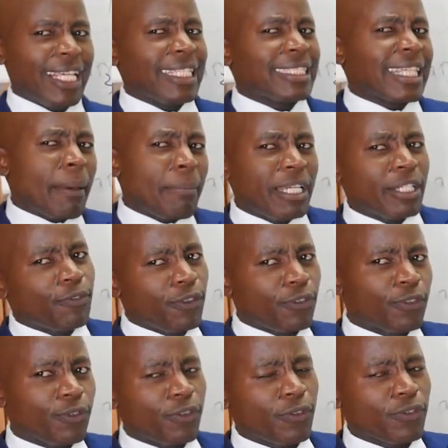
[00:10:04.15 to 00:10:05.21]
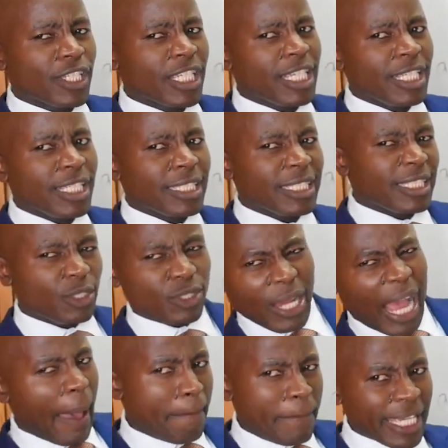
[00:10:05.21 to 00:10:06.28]
it's a bit 50-50,
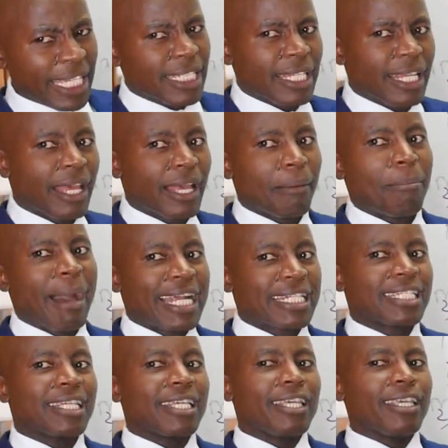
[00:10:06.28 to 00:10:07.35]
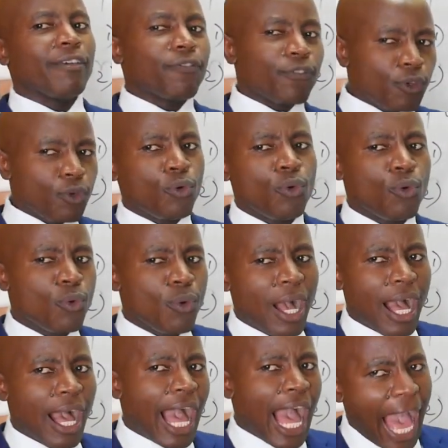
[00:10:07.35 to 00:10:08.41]
a bit, but if
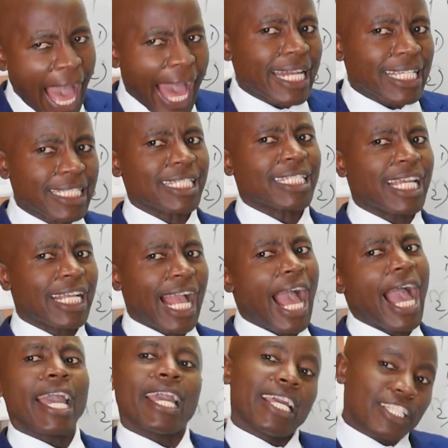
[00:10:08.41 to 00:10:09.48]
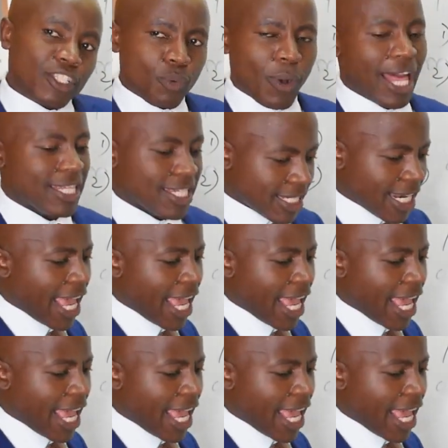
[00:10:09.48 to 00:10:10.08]
you are a risk taker, it's worth